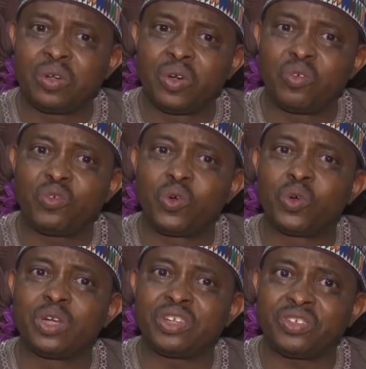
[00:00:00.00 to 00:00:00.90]
know,
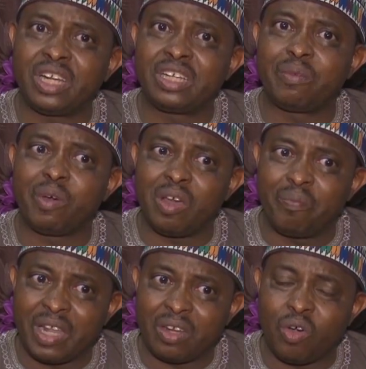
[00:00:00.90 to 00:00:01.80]
for national
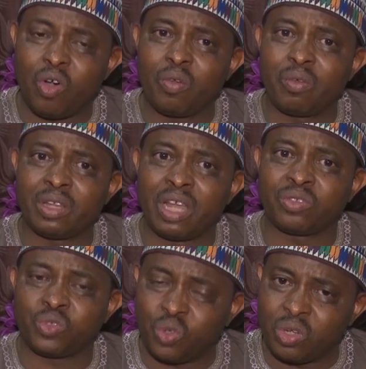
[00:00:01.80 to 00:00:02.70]
development or uh,
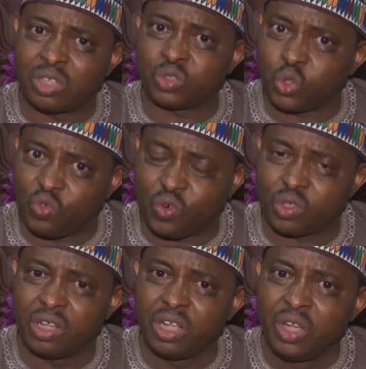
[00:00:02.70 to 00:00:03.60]
and so on and so
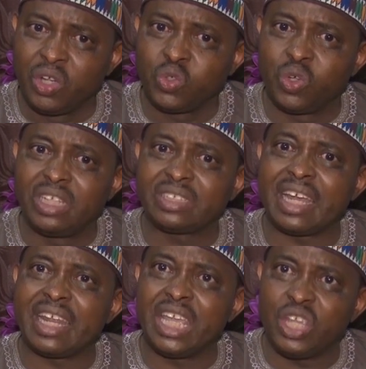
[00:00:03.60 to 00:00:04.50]
forth. So these
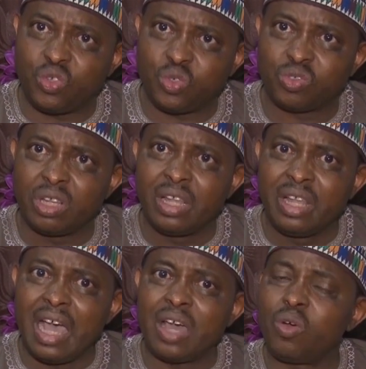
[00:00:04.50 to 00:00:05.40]
are the issues,
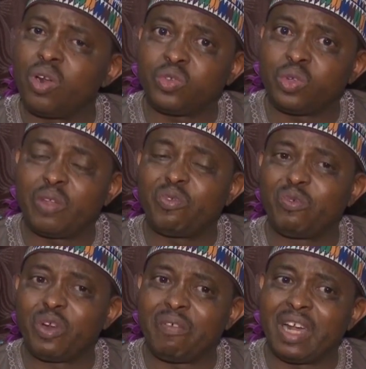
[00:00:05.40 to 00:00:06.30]
and also the
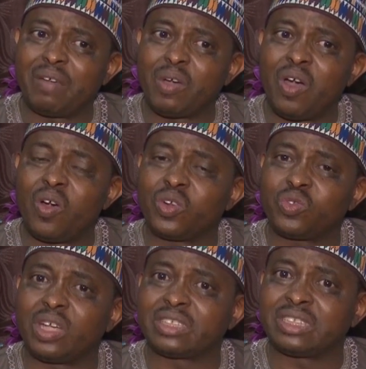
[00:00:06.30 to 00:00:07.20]
people of Adamawa
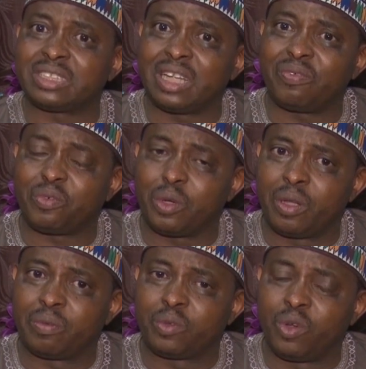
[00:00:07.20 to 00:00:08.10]
also as a state
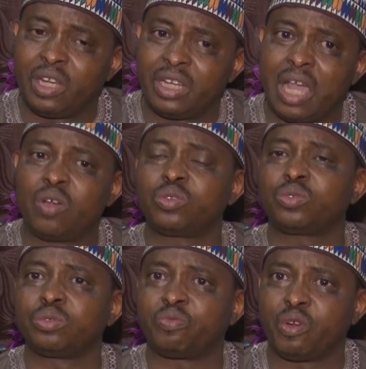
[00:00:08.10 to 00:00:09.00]
uh, going down
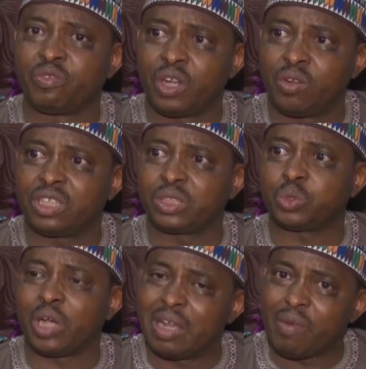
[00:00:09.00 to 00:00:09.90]
to from the northeast
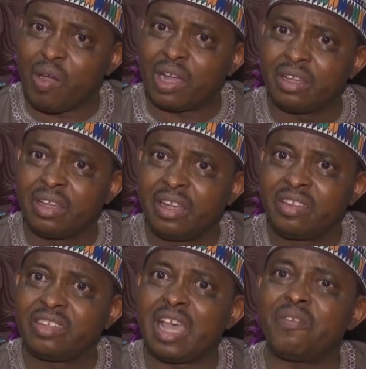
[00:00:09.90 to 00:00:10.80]
to Adamawa,
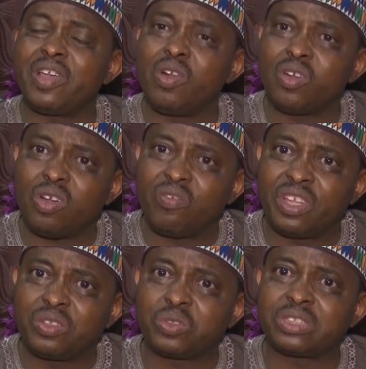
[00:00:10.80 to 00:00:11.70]
they have a lot of
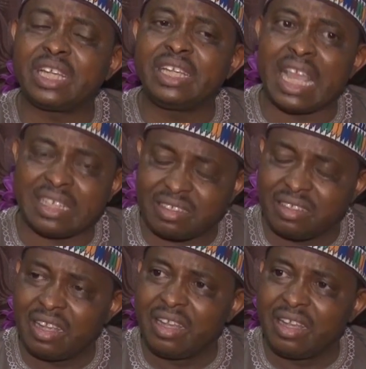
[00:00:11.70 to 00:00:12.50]
things to say. Yes,